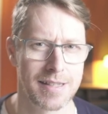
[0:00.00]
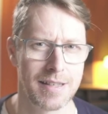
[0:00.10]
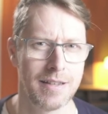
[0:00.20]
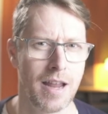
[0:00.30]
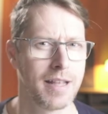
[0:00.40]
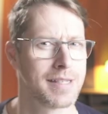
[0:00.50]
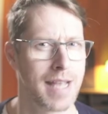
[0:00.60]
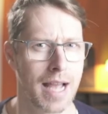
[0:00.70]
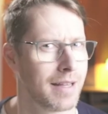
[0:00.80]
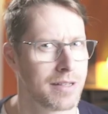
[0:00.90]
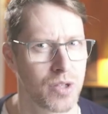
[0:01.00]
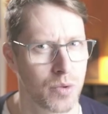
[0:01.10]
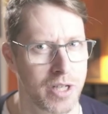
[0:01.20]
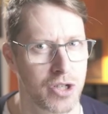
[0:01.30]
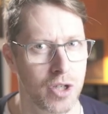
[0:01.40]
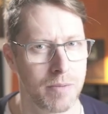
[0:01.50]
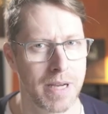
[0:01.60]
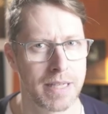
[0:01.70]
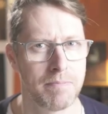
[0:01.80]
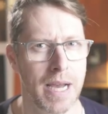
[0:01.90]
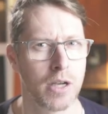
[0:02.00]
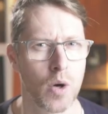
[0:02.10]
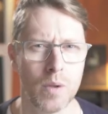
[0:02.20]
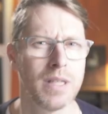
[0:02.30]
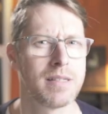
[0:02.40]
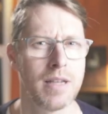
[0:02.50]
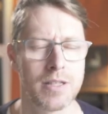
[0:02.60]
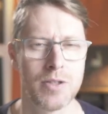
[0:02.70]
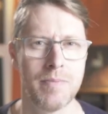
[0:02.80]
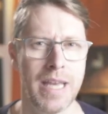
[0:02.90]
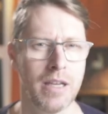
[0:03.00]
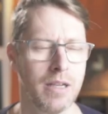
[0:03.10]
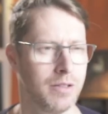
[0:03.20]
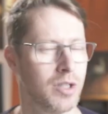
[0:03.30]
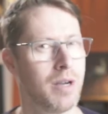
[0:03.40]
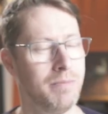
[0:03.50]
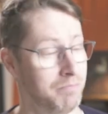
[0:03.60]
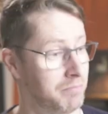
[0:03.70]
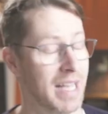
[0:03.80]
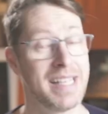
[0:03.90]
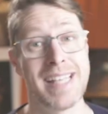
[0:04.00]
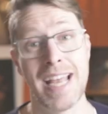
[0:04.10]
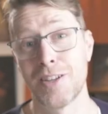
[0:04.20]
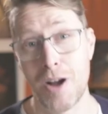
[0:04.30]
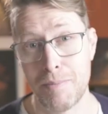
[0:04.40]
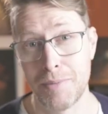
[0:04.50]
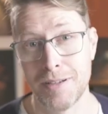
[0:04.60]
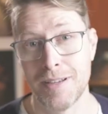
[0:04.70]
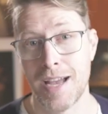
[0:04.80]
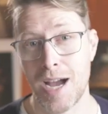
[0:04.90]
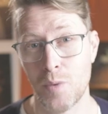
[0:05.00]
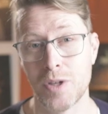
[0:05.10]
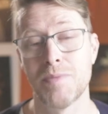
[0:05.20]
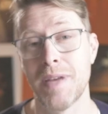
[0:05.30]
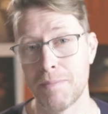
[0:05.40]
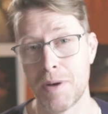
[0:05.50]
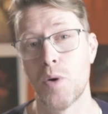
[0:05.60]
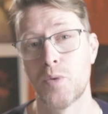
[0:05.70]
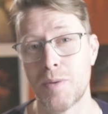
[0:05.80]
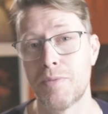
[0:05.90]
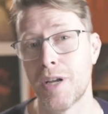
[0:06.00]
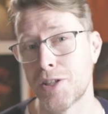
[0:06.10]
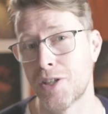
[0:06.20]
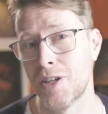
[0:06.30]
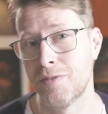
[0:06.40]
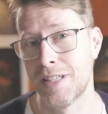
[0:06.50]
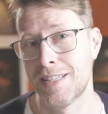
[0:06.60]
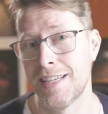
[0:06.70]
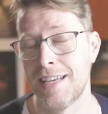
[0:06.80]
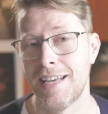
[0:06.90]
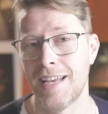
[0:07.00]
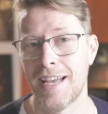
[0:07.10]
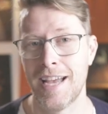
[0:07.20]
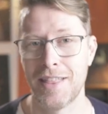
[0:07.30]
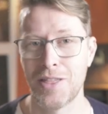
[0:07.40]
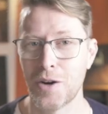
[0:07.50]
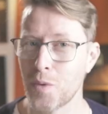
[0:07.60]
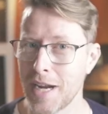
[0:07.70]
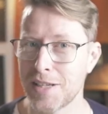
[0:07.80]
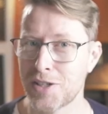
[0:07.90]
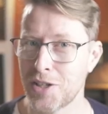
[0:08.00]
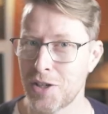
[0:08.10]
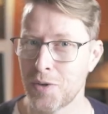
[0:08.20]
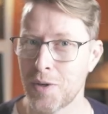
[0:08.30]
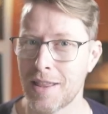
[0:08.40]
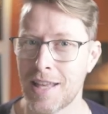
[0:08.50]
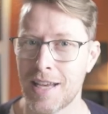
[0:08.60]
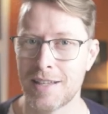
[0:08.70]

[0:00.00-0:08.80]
not exactly as the original, but my goal is not to make an exact copy. I want to make my own reproduction of it. And there are ways to do it that